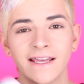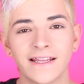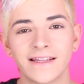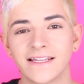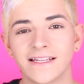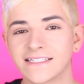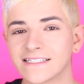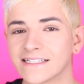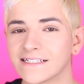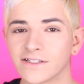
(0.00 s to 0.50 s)

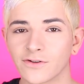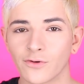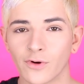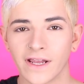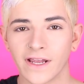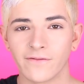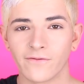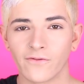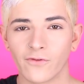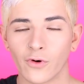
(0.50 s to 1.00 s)
and this is
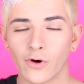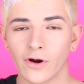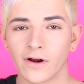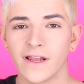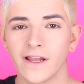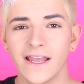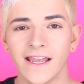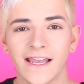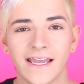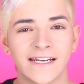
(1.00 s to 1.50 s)
great
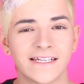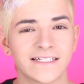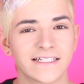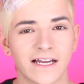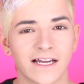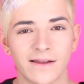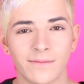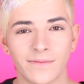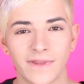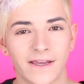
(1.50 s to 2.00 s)
for any
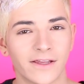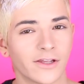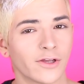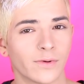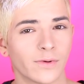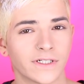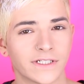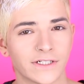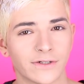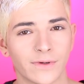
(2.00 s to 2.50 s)
time that
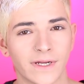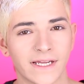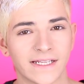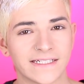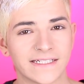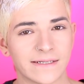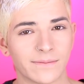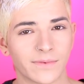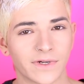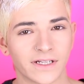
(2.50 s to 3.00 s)
you would do a
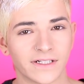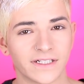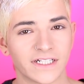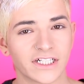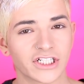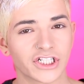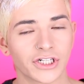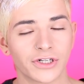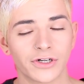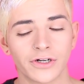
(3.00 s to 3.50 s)
deep
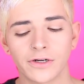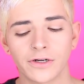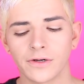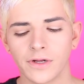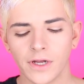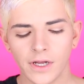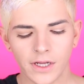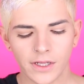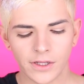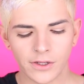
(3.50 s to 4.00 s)
conditioner.